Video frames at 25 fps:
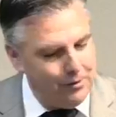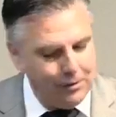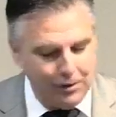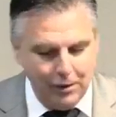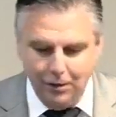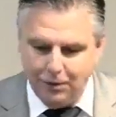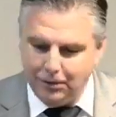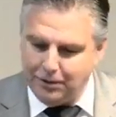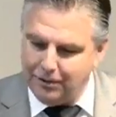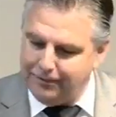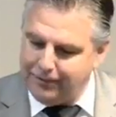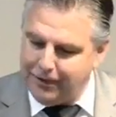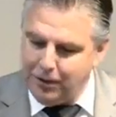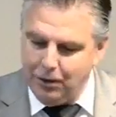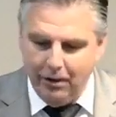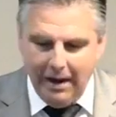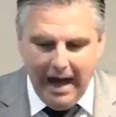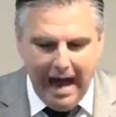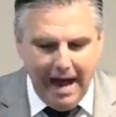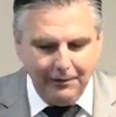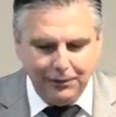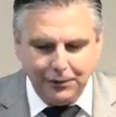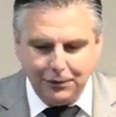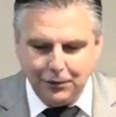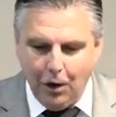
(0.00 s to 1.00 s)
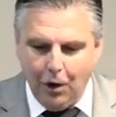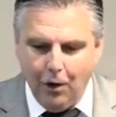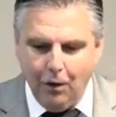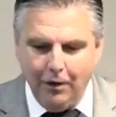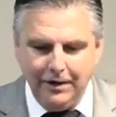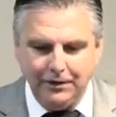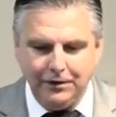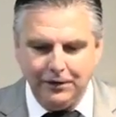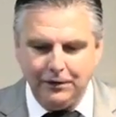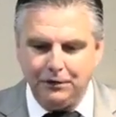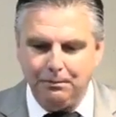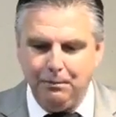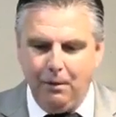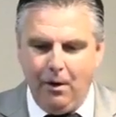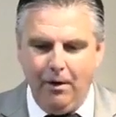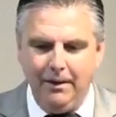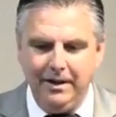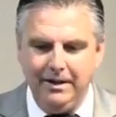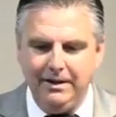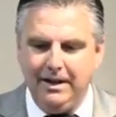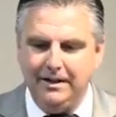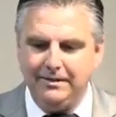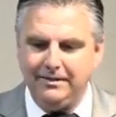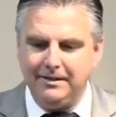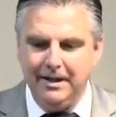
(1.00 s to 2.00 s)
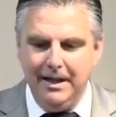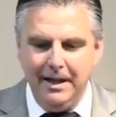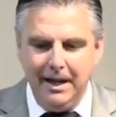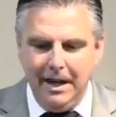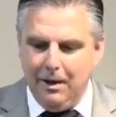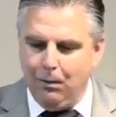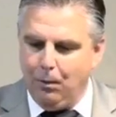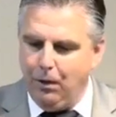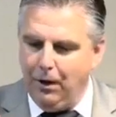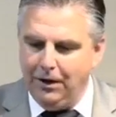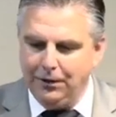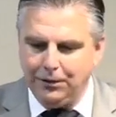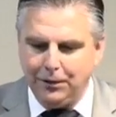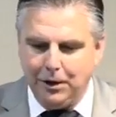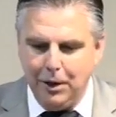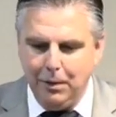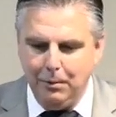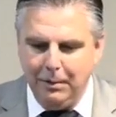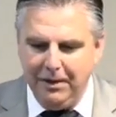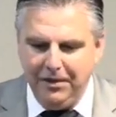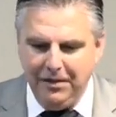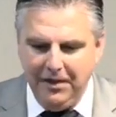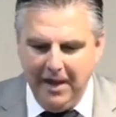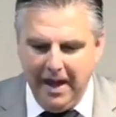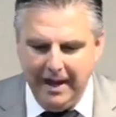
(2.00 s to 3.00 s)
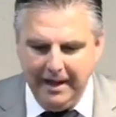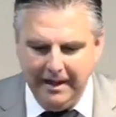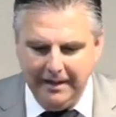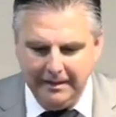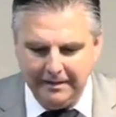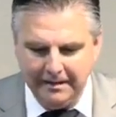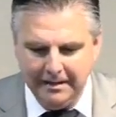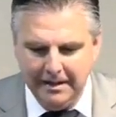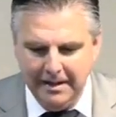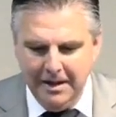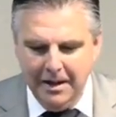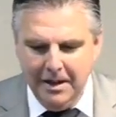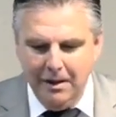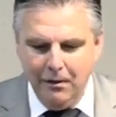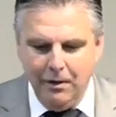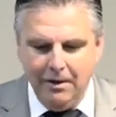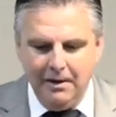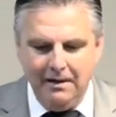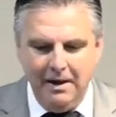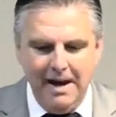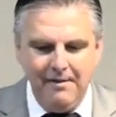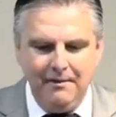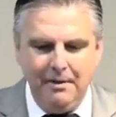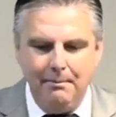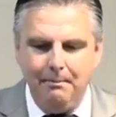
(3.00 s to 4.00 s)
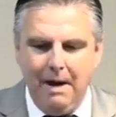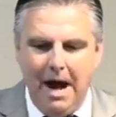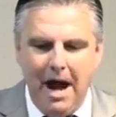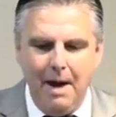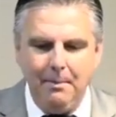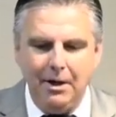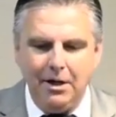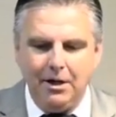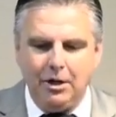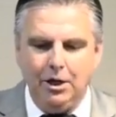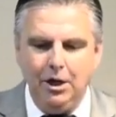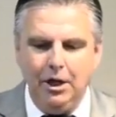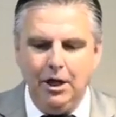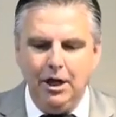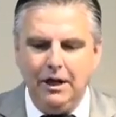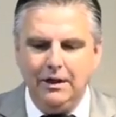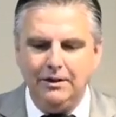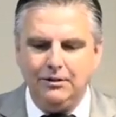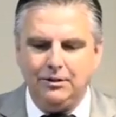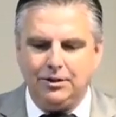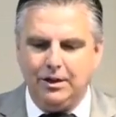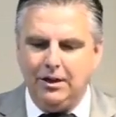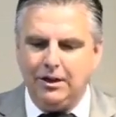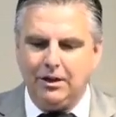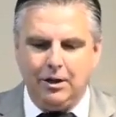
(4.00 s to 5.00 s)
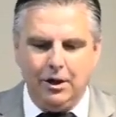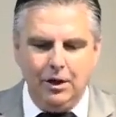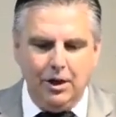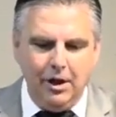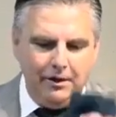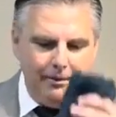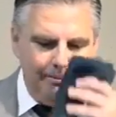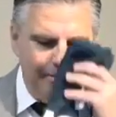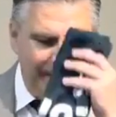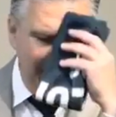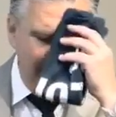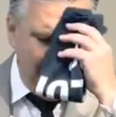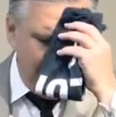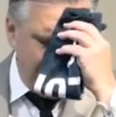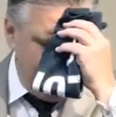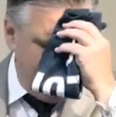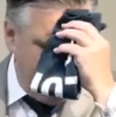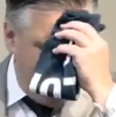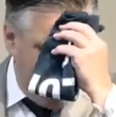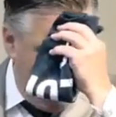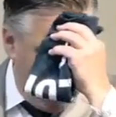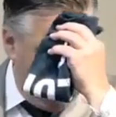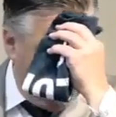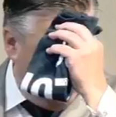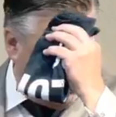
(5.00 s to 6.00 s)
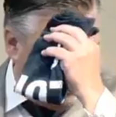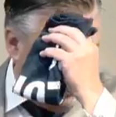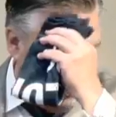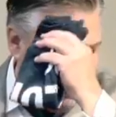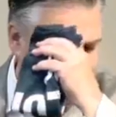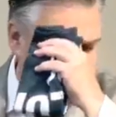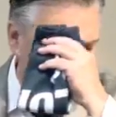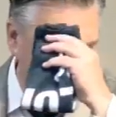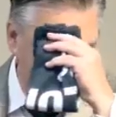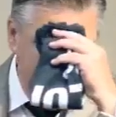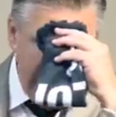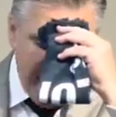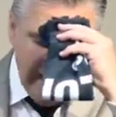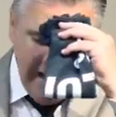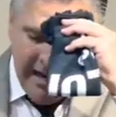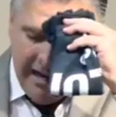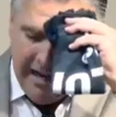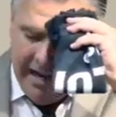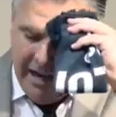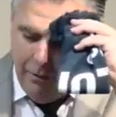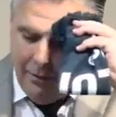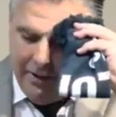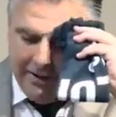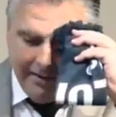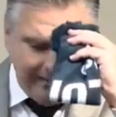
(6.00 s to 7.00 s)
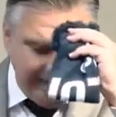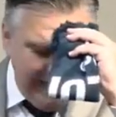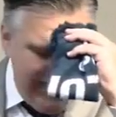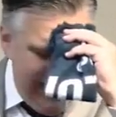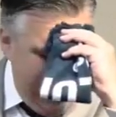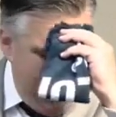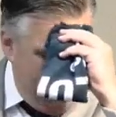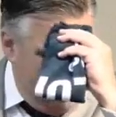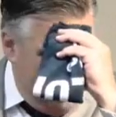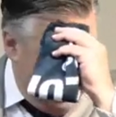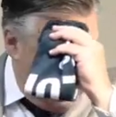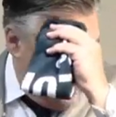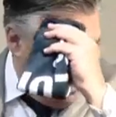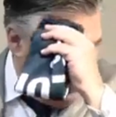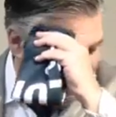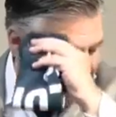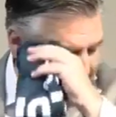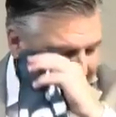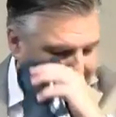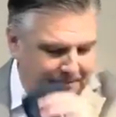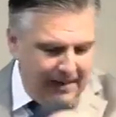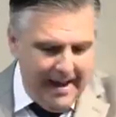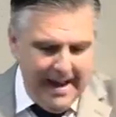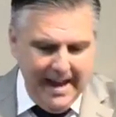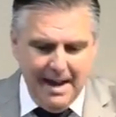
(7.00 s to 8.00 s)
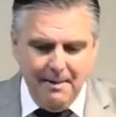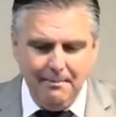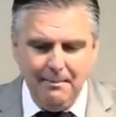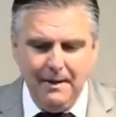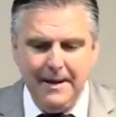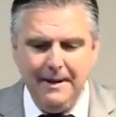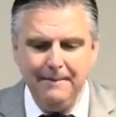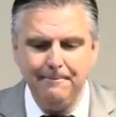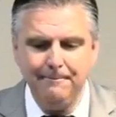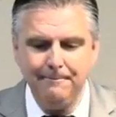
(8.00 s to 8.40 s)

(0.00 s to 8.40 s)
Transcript: use a few life stories this morning. This, it works good with things. Whenever mama cooked, she cooked meals and put on the table, and we sat down and ate as a family.